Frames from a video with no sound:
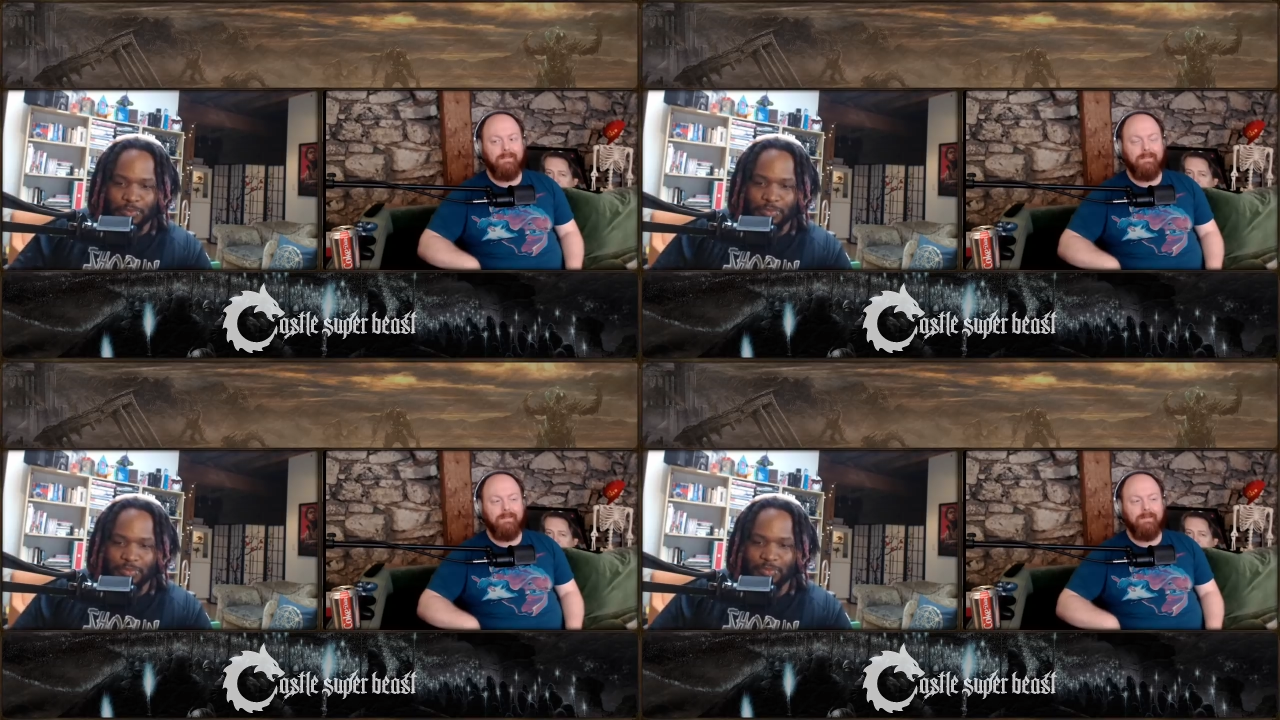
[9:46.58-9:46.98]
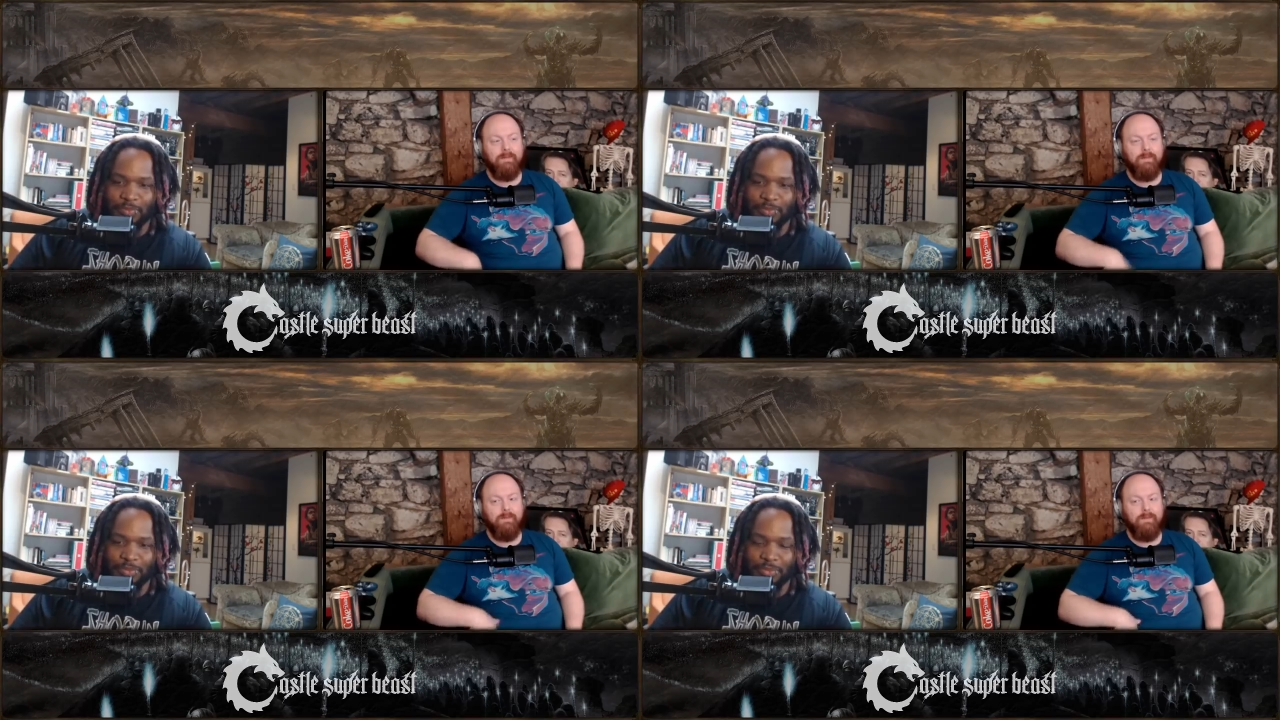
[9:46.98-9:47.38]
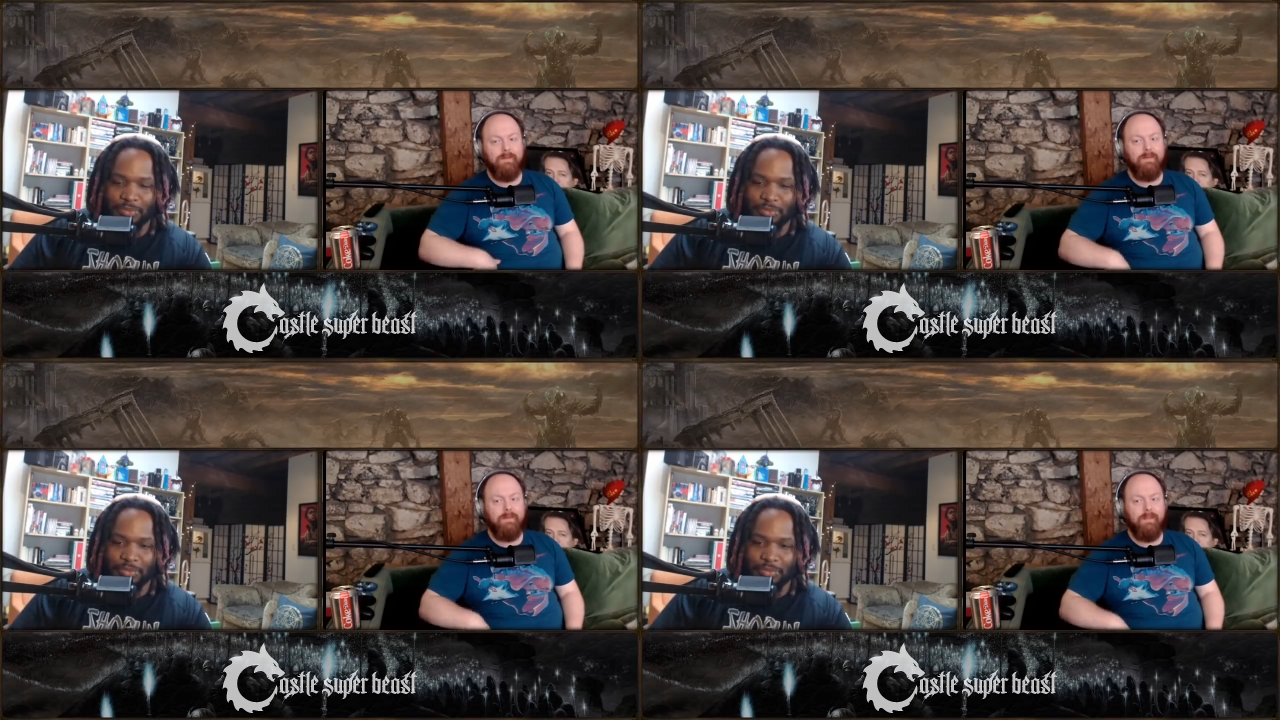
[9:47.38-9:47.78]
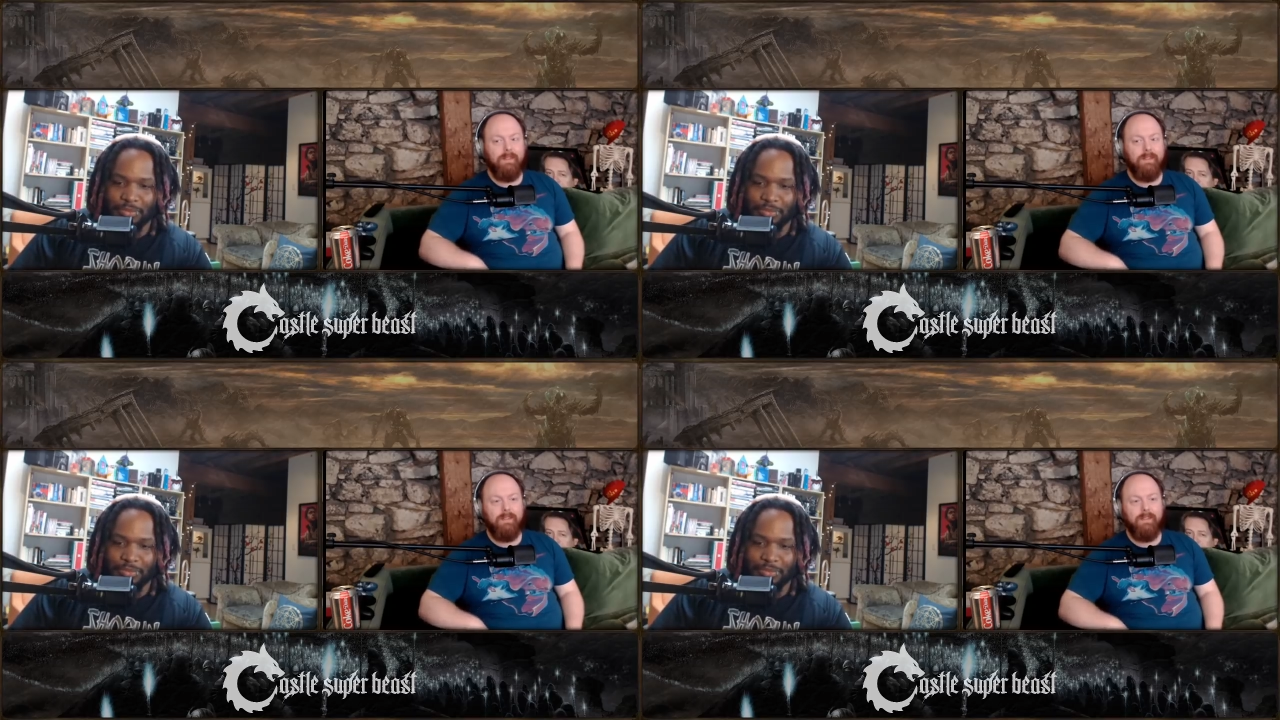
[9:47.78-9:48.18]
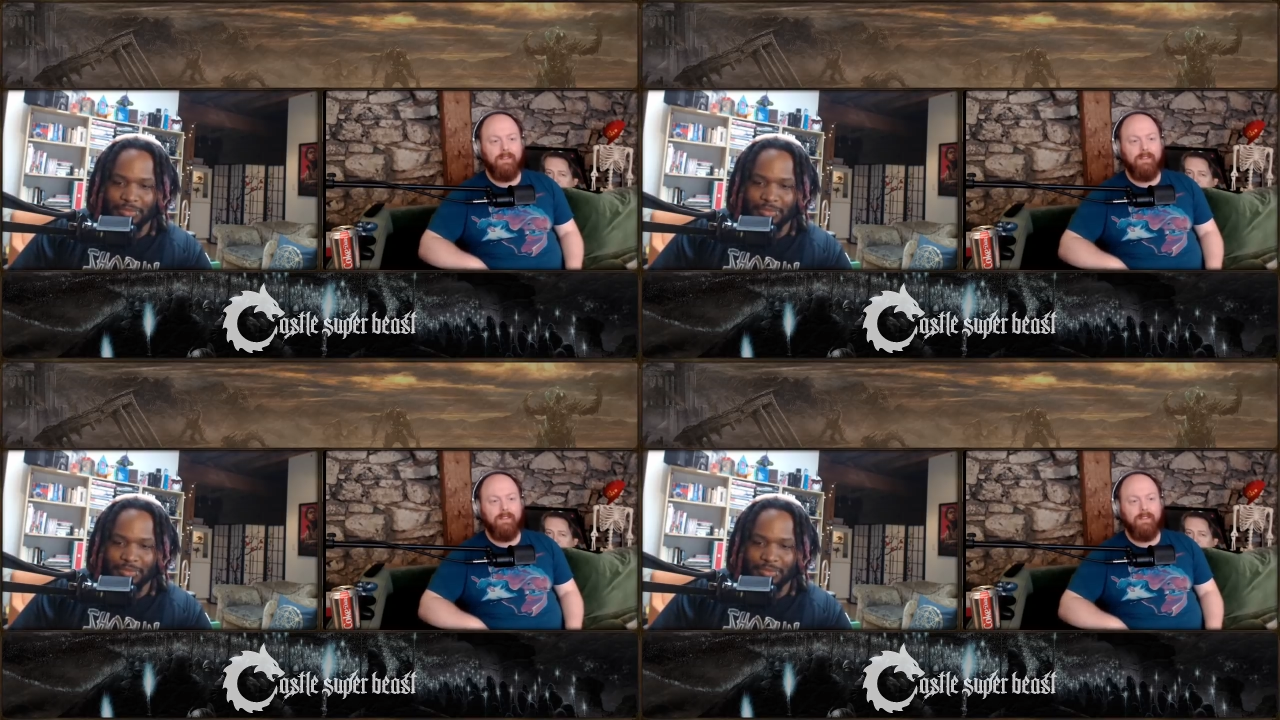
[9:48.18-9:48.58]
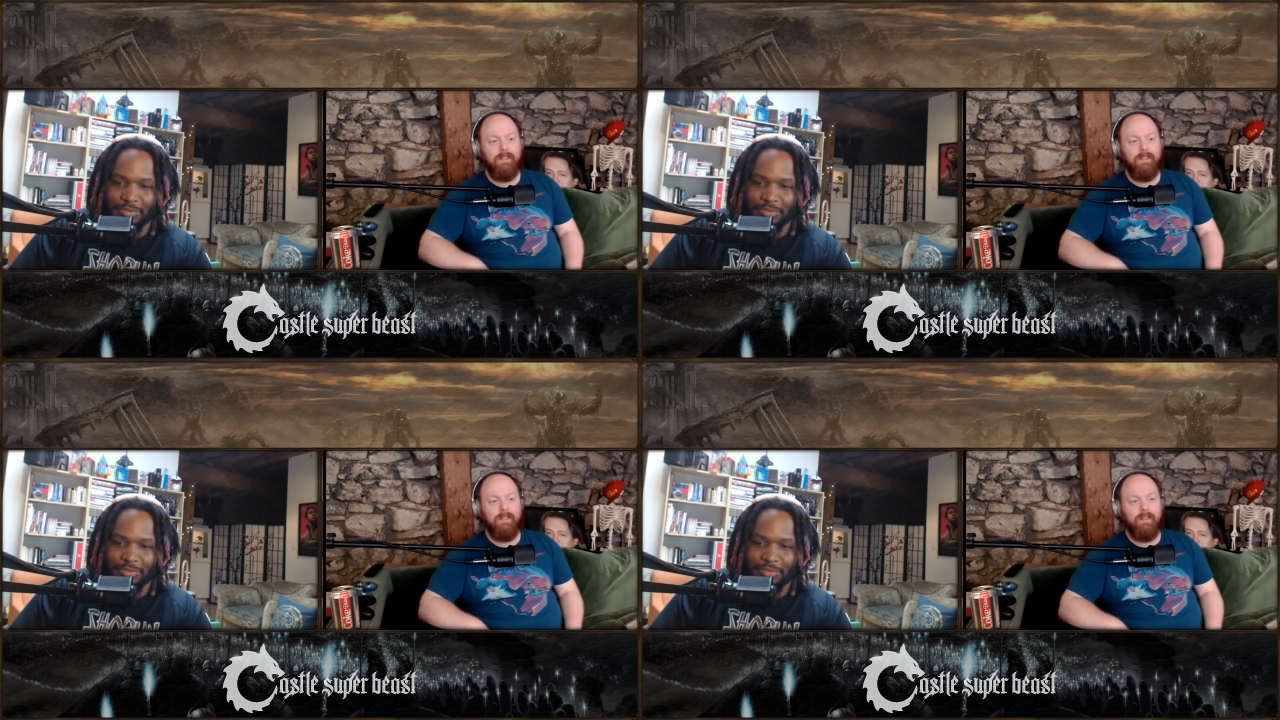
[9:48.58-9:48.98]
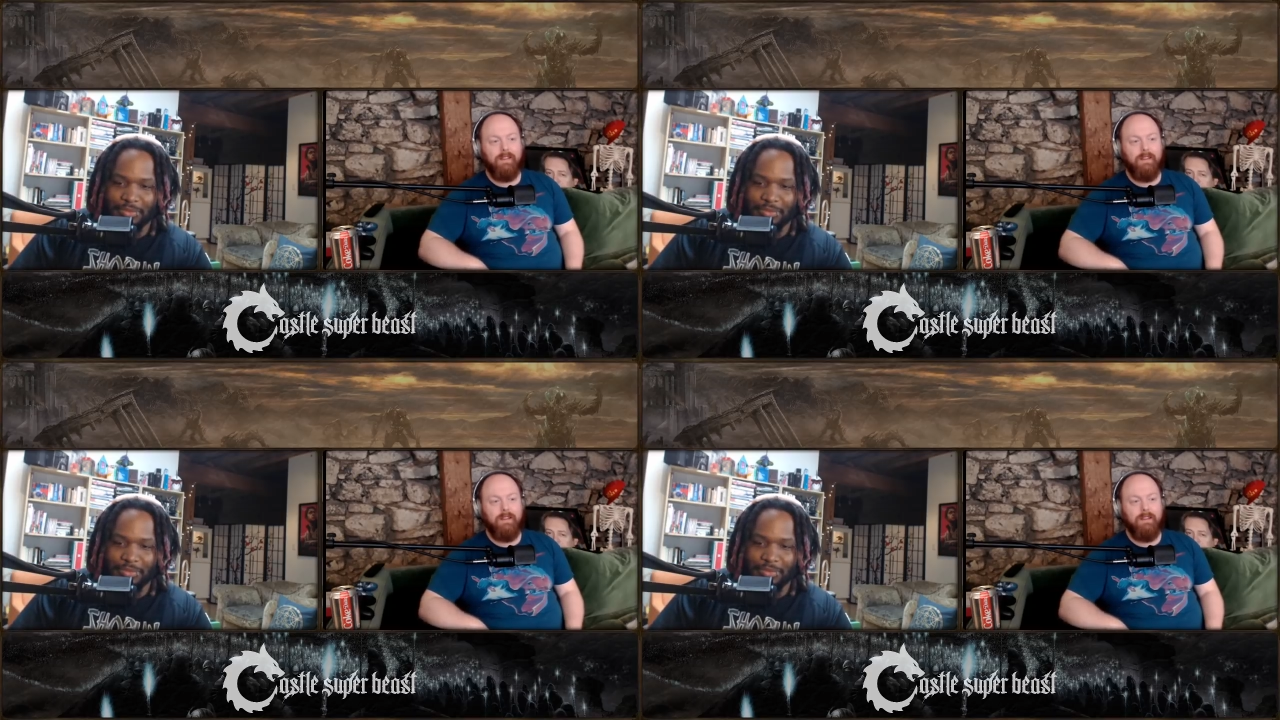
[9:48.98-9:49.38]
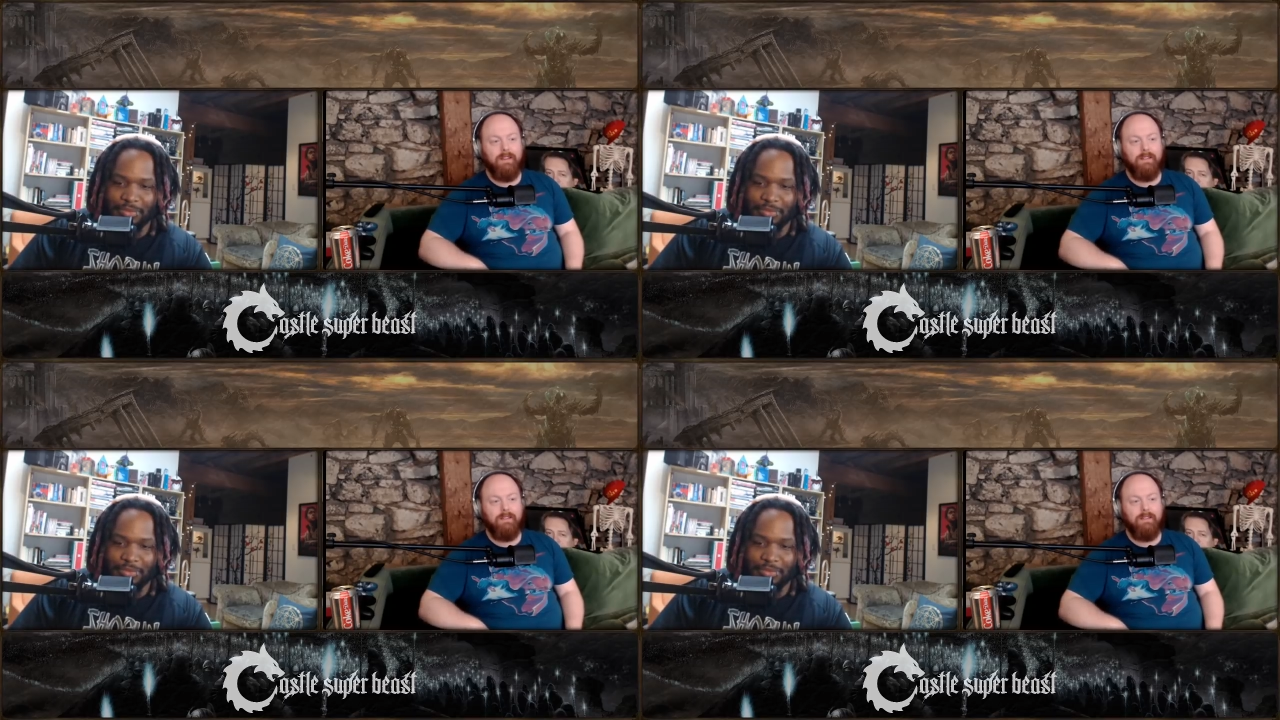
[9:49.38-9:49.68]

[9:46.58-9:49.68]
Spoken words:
No one is speaking in this clip.